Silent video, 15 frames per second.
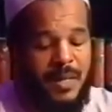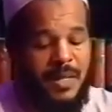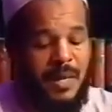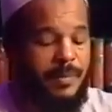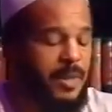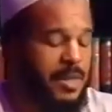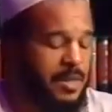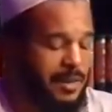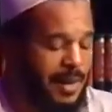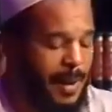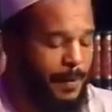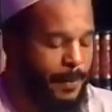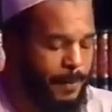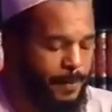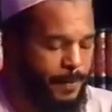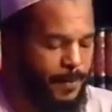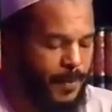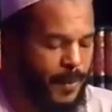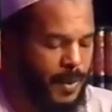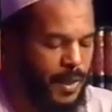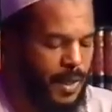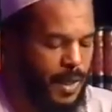accepted Islam.
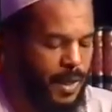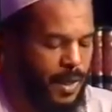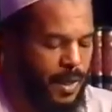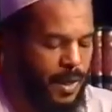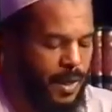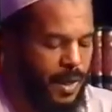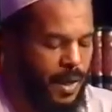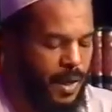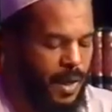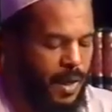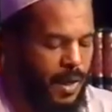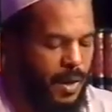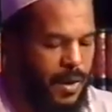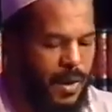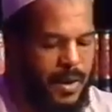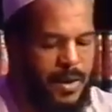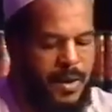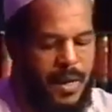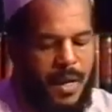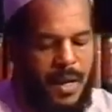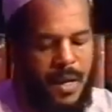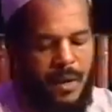
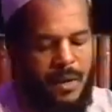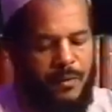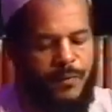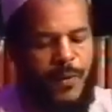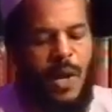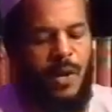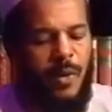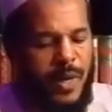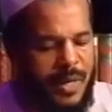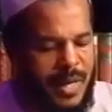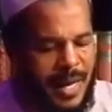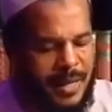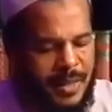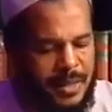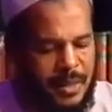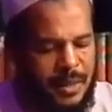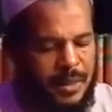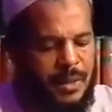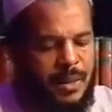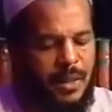And following that,